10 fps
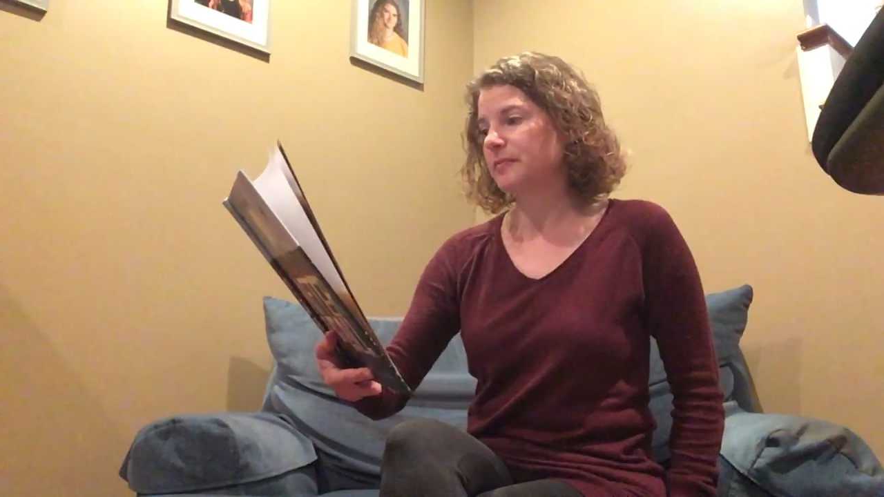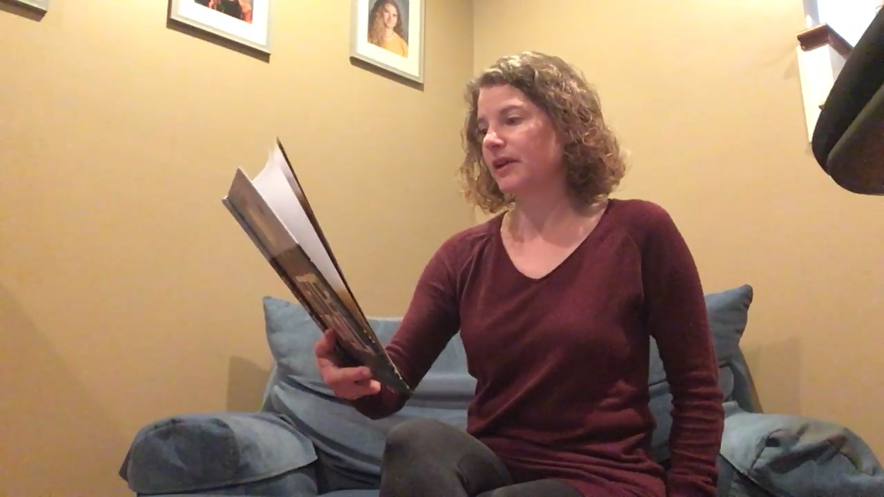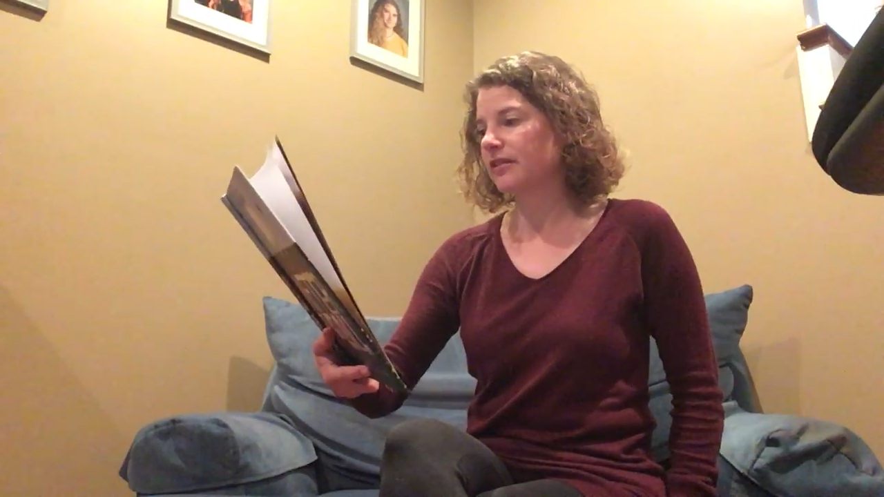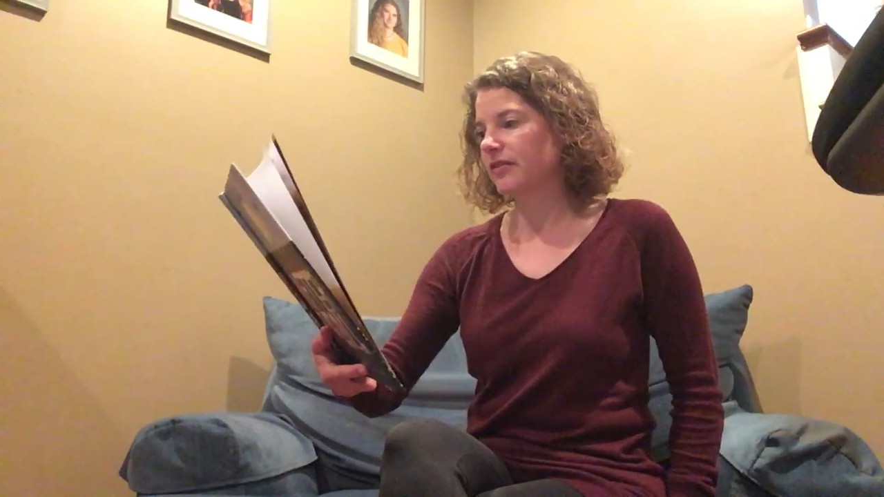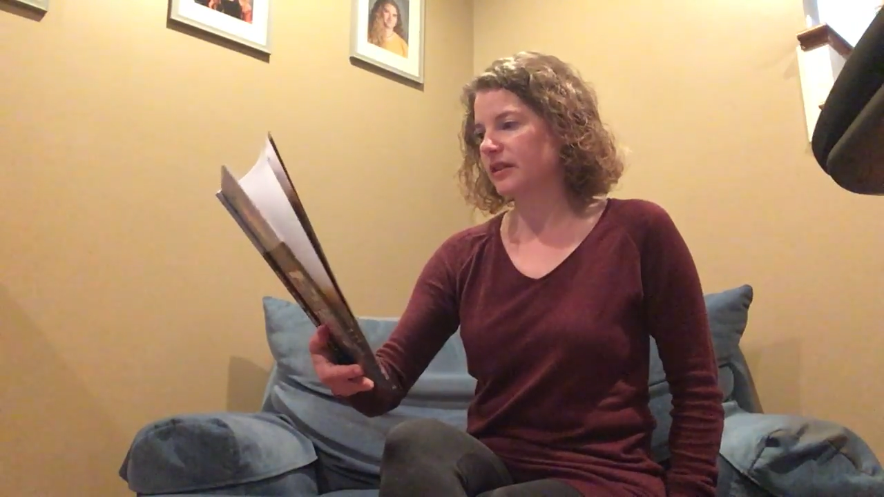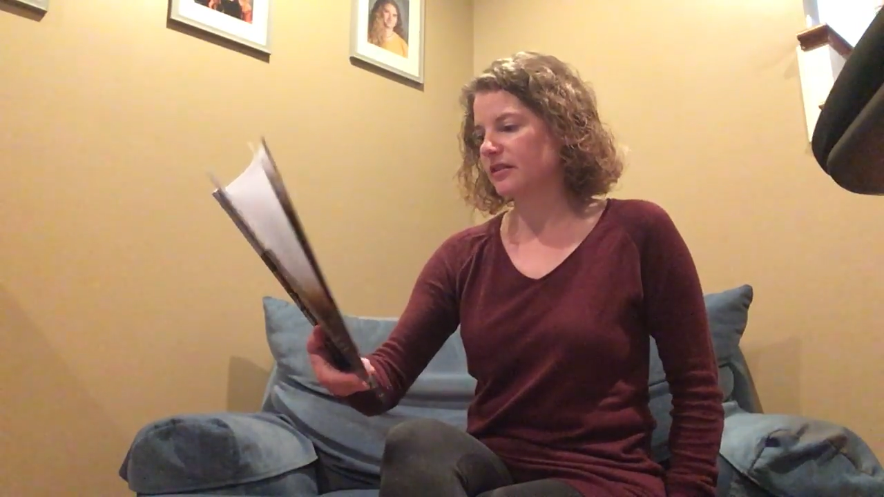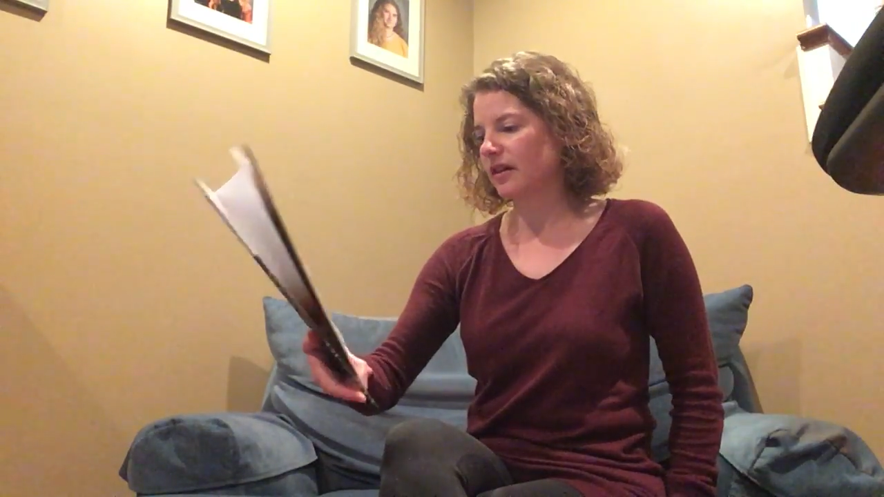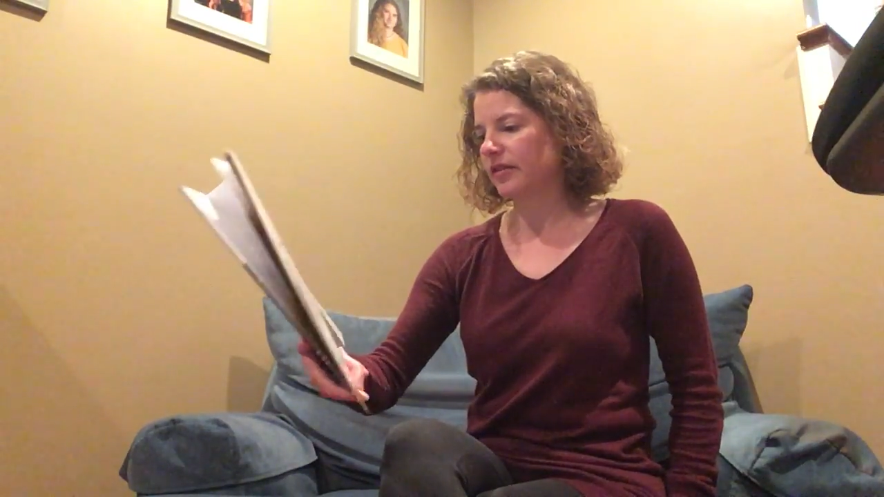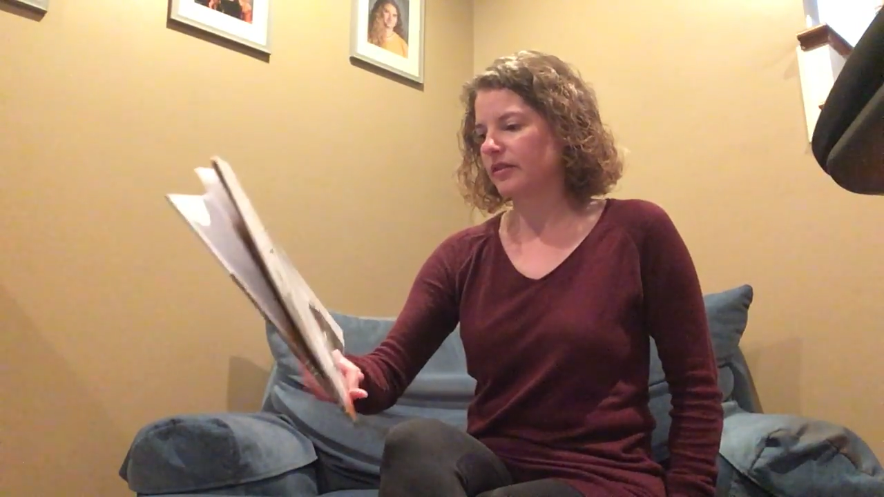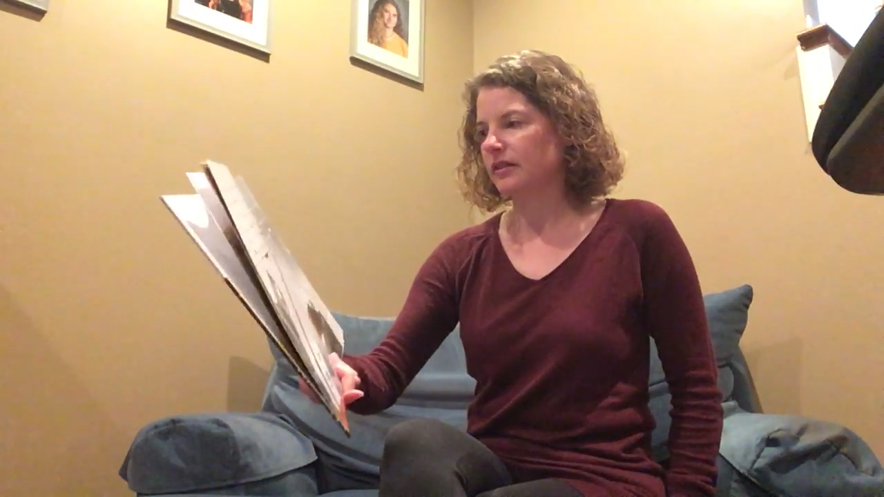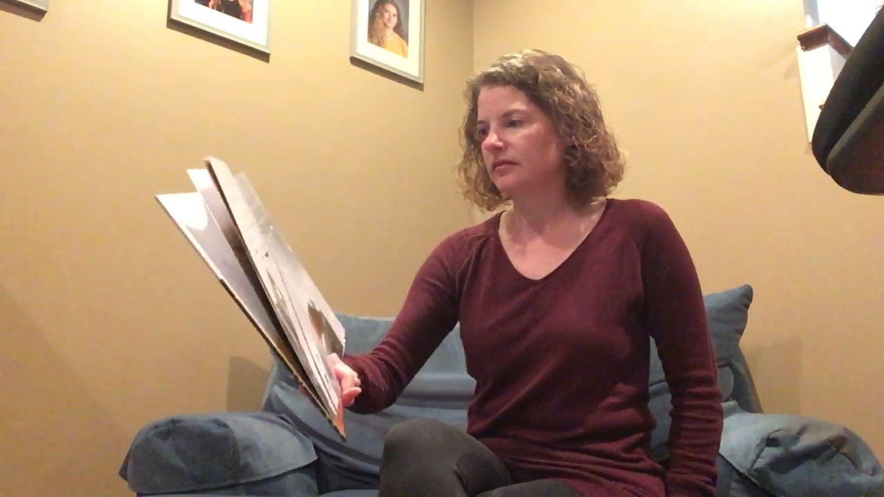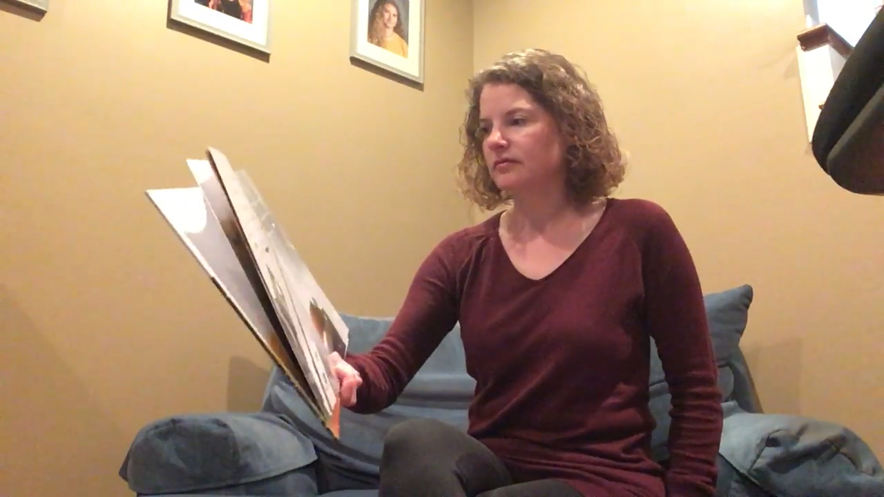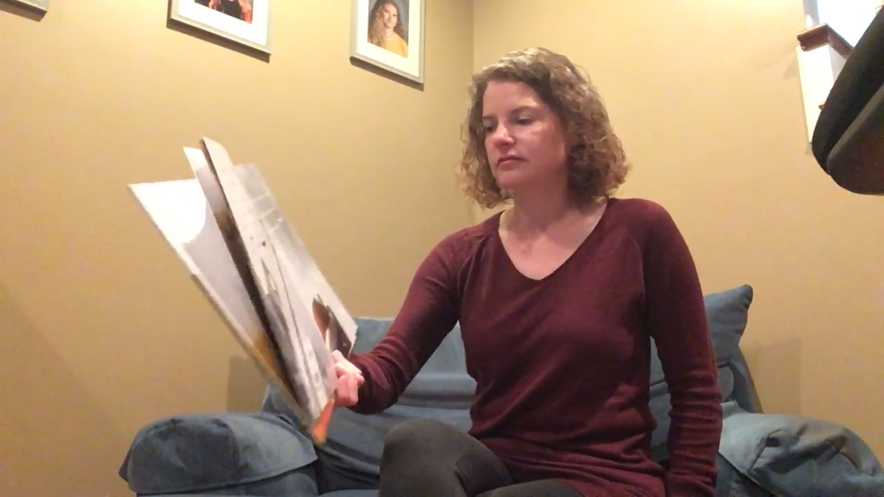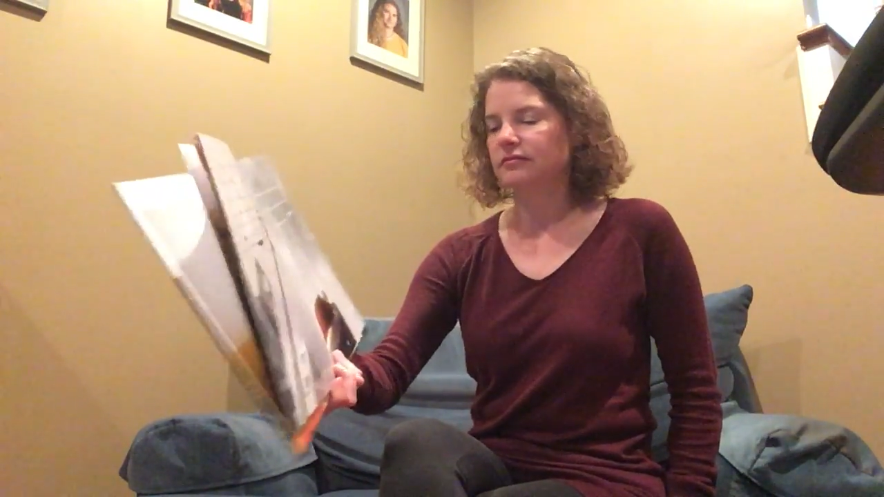better than nothing.